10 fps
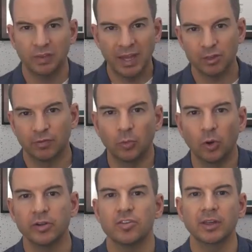Thanks for
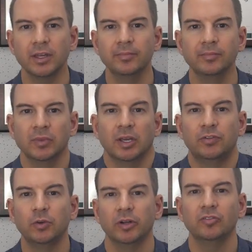watching.
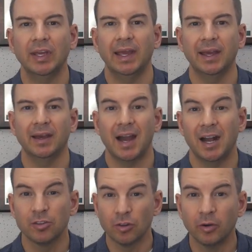If you want to get
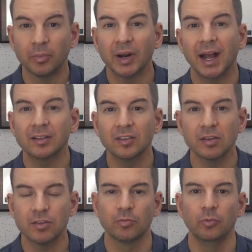hands-on
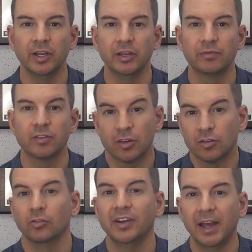practice with
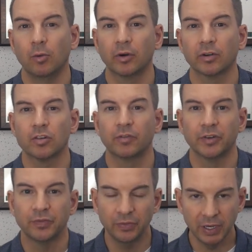Cisco networks for
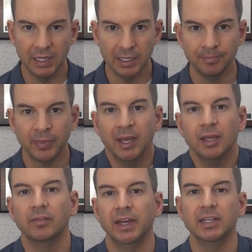free,
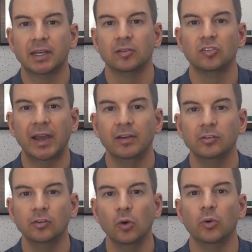then you can
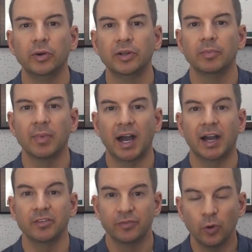download
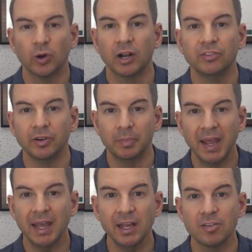my
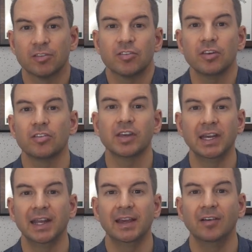400-page
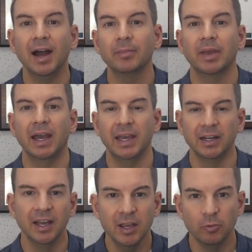CCNA lab
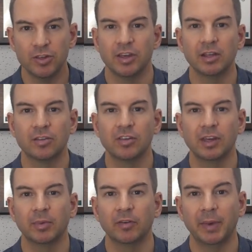guide, which you can see
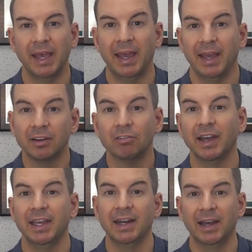above my head
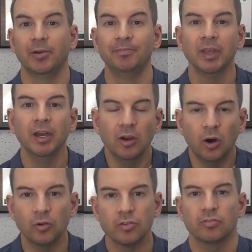right now.
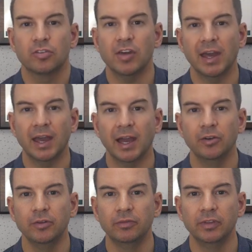Also check
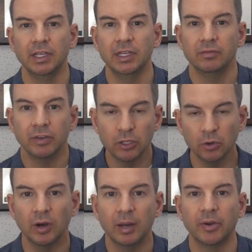out the
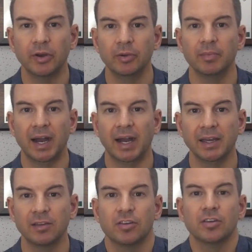video about my
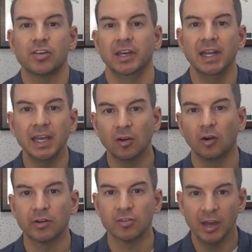CCNA
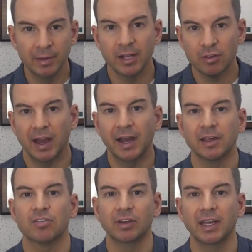course. It's the
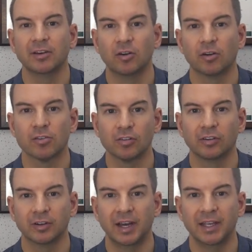highest rated course
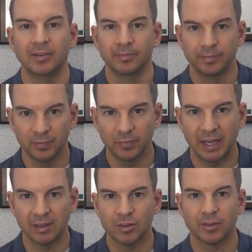online.
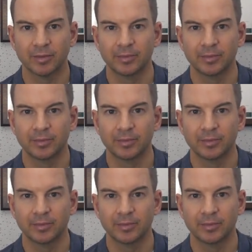Thanks.